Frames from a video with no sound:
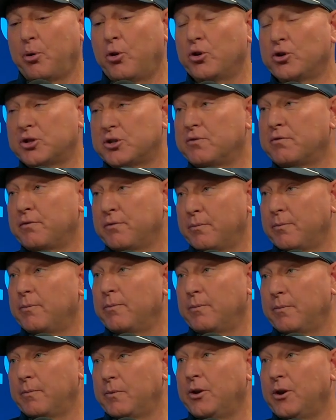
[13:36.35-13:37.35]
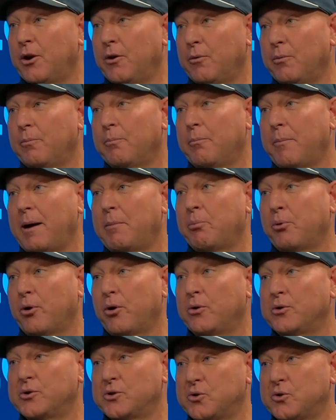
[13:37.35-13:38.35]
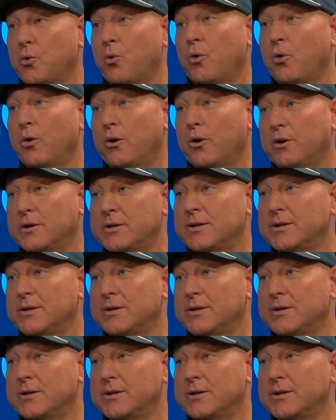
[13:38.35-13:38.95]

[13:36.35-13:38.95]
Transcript: push my pros towards it.